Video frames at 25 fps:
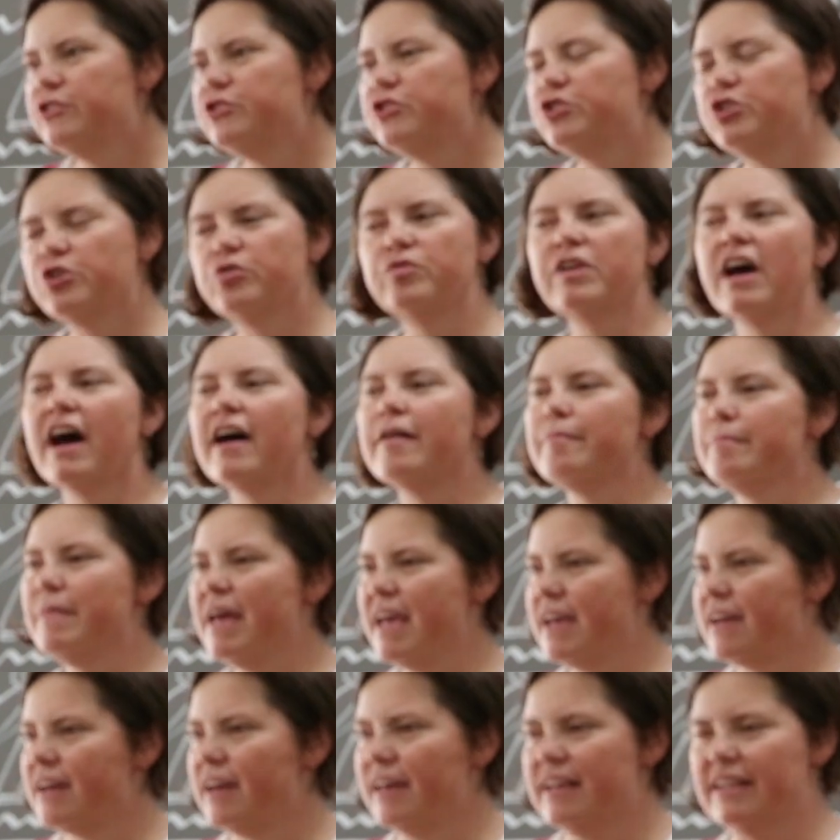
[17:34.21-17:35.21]
Do not
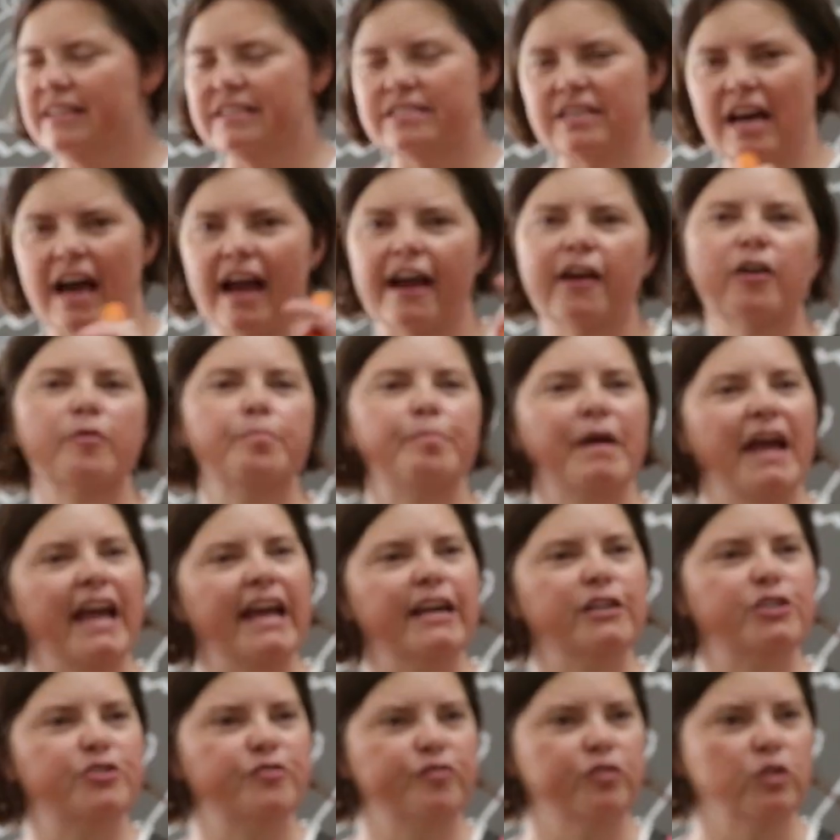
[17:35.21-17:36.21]
make an entire
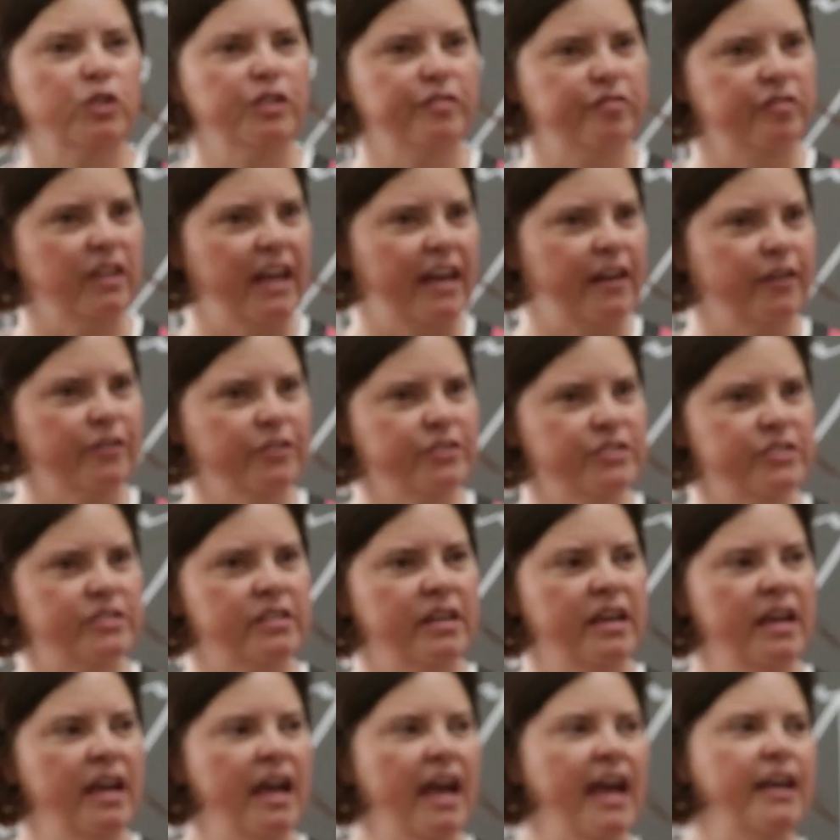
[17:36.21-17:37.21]
page full of letters,
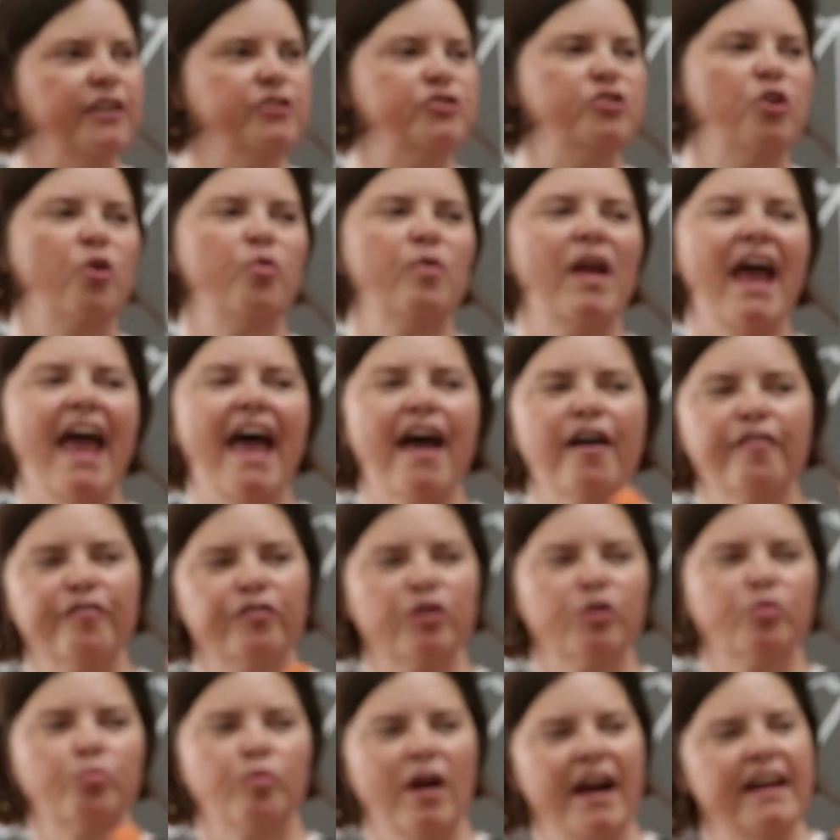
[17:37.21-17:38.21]
and don't
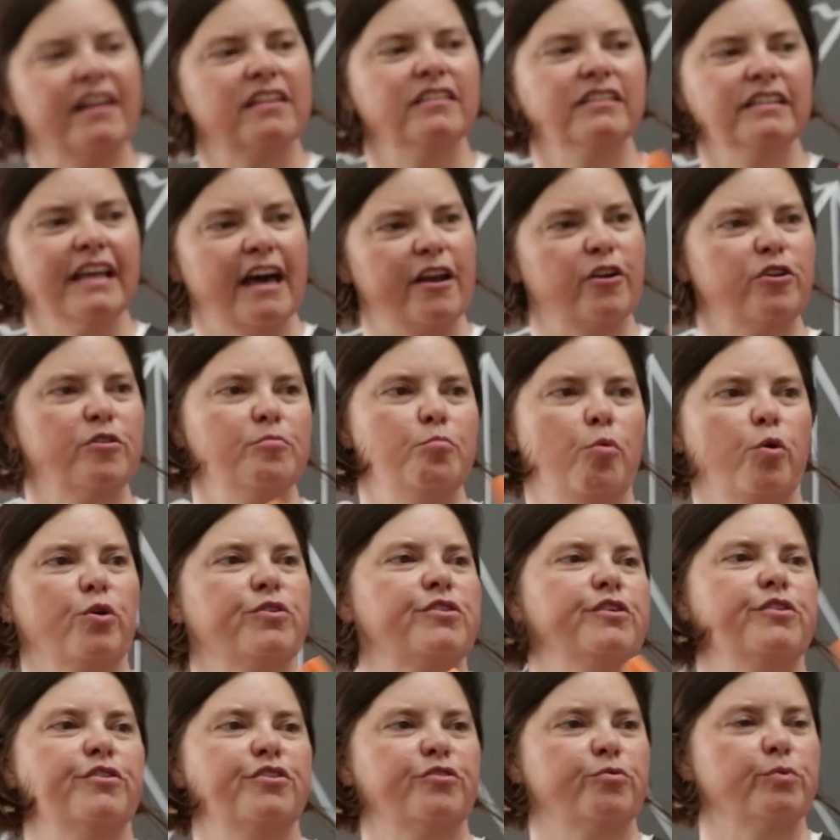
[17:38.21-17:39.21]
ever write a letter more
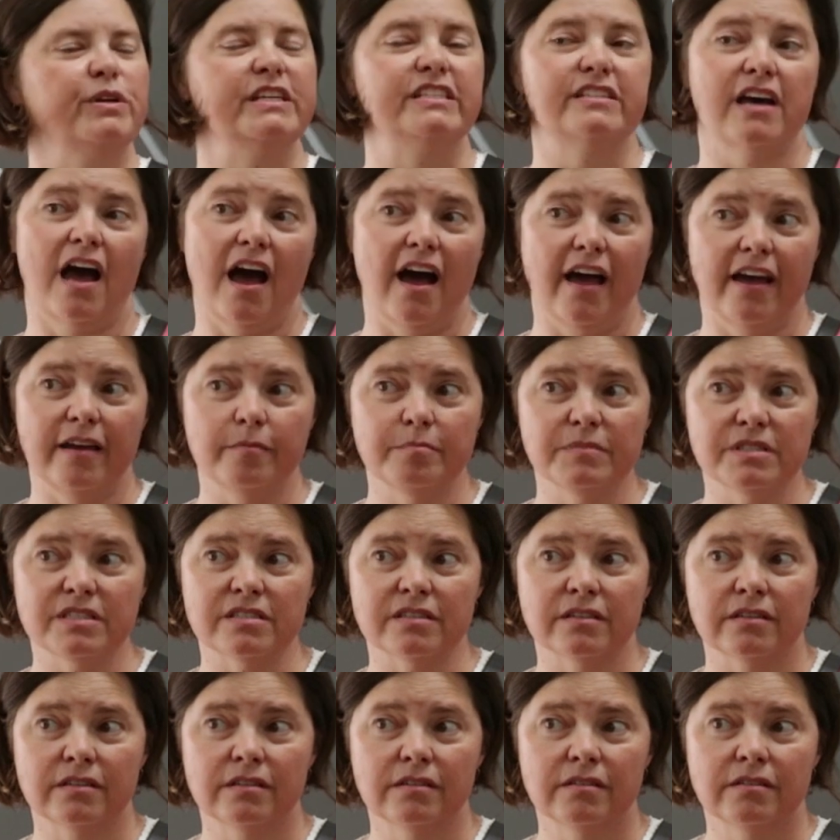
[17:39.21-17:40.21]
than 3
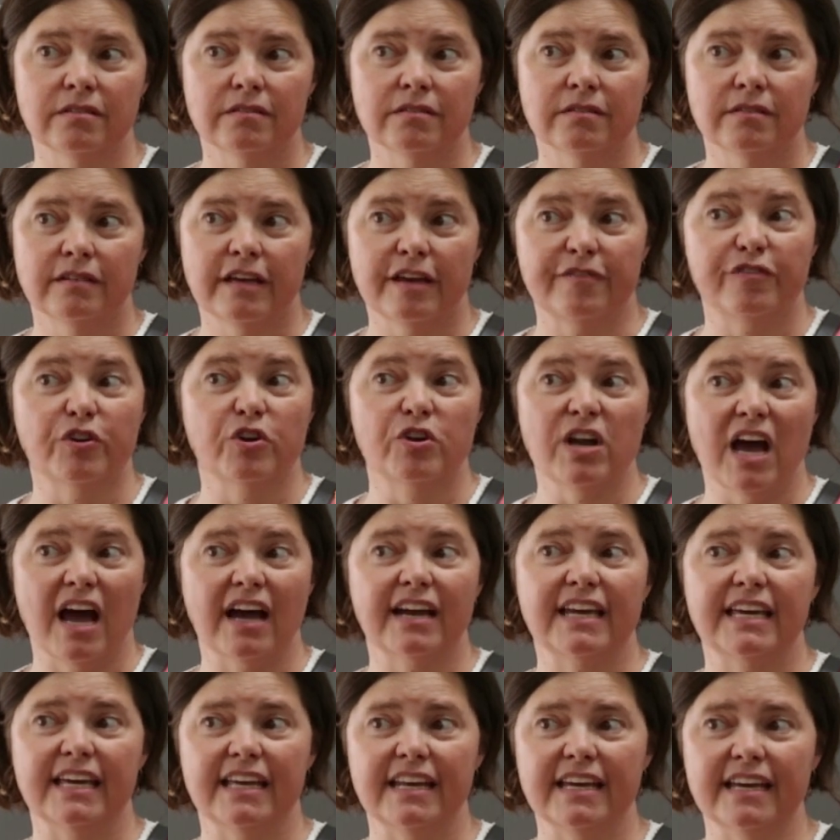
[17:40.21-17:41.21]
times if you're
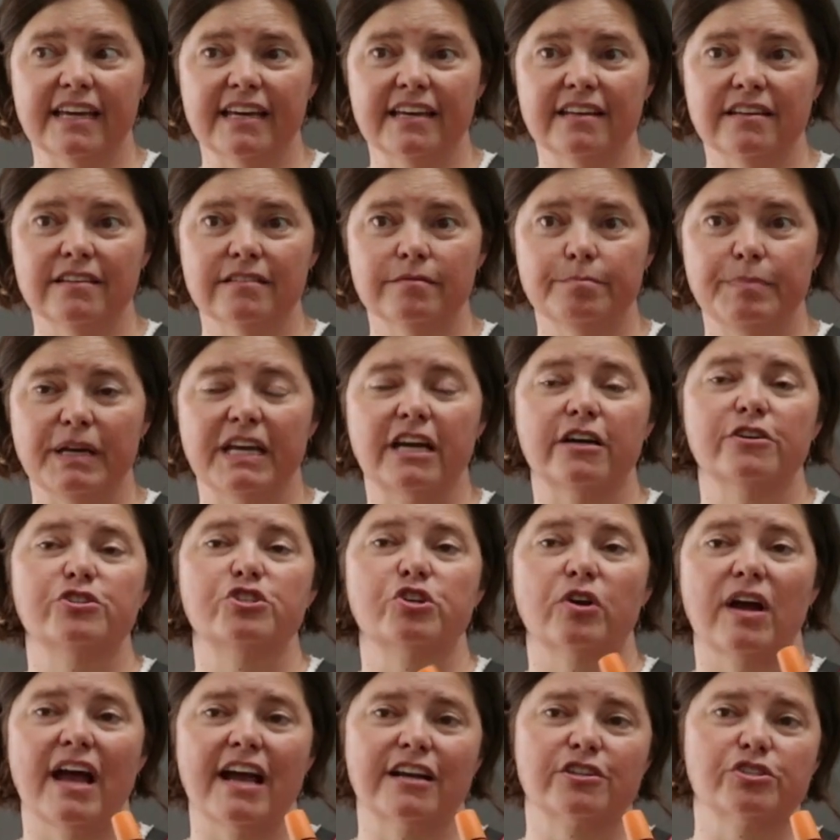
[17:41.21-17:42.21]
not getting it, because
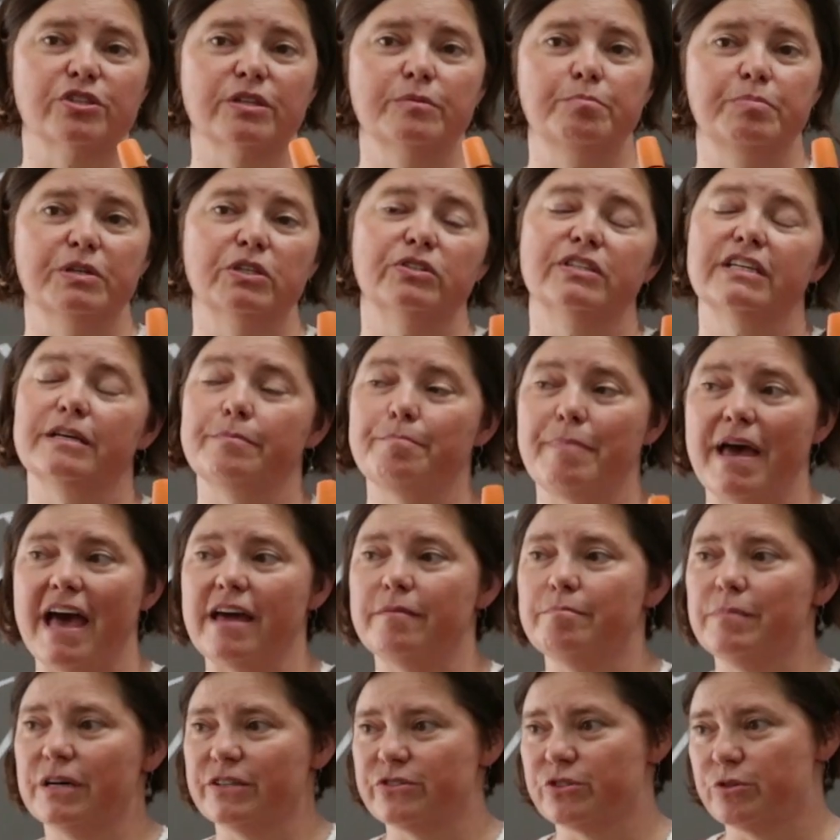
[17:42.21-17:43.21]
you're actually building
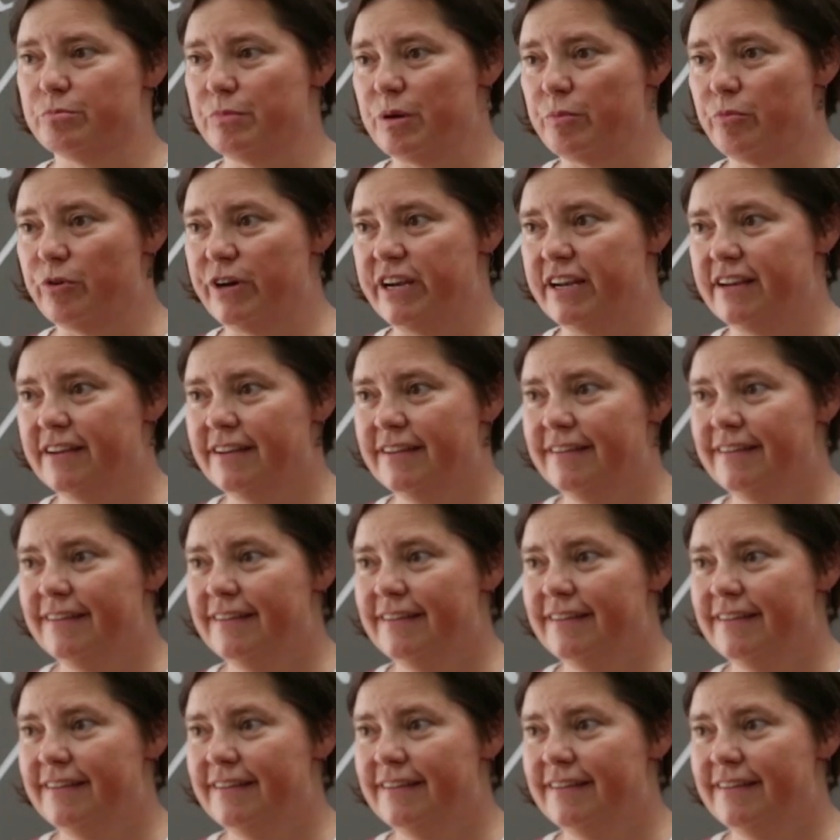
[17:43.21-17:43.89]
bad muscle memory.